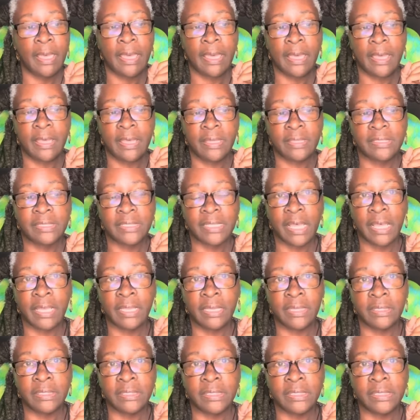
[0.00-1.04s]

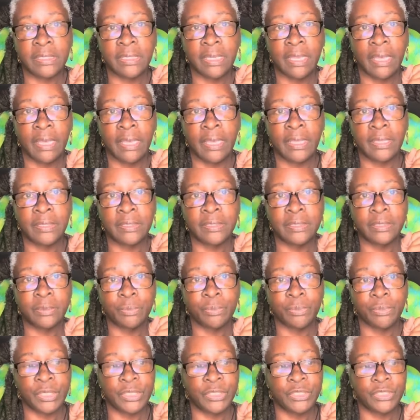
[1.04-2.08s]
anxiety, and
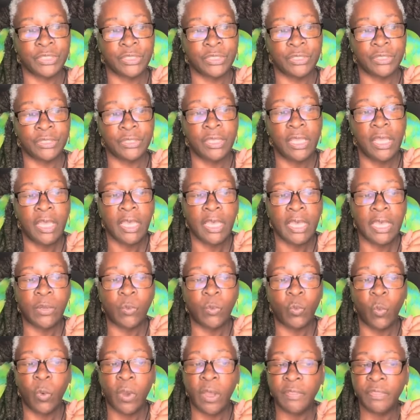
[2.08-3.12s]
depression.
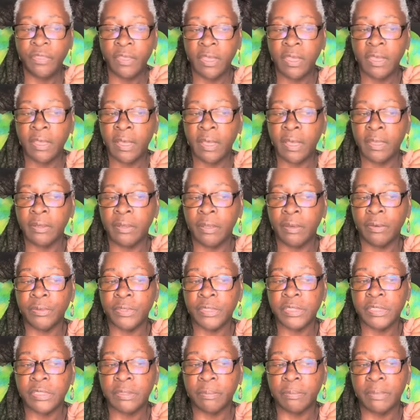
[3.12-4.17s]
And one thing I
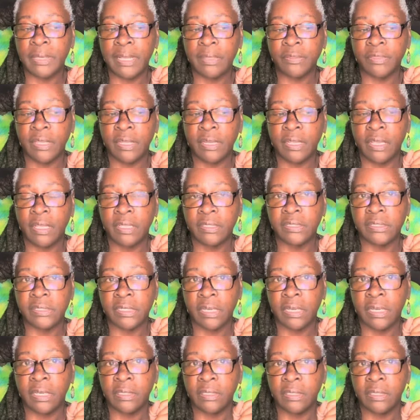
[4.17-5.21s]
noticed about that
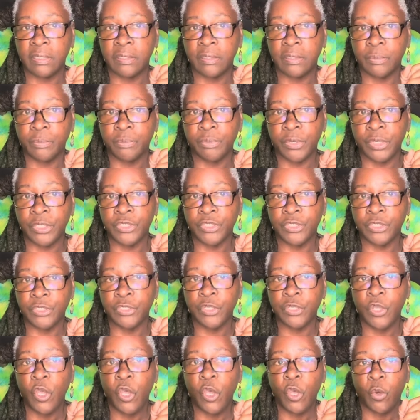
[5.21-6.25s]
anxiety and
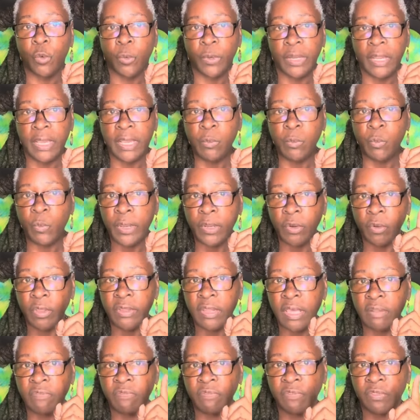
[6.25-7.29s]
depression, when I went on
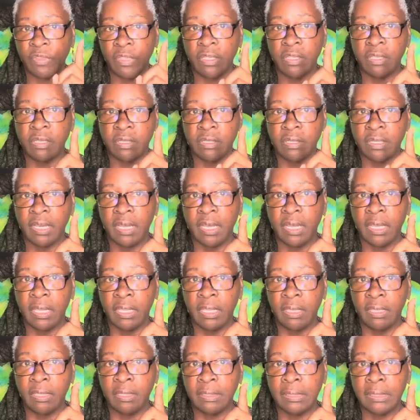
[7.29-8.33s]
that vegan
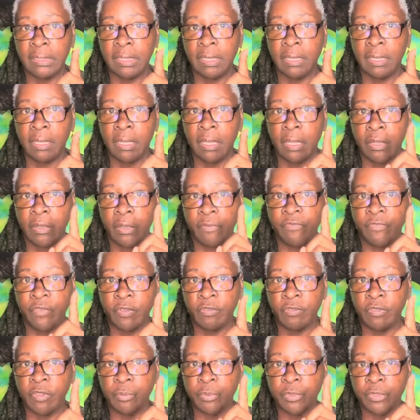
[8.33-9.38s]
diet,
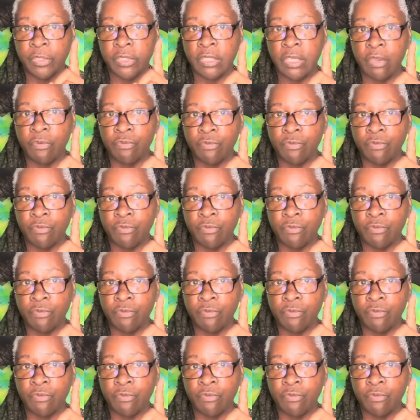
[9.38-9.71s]
50%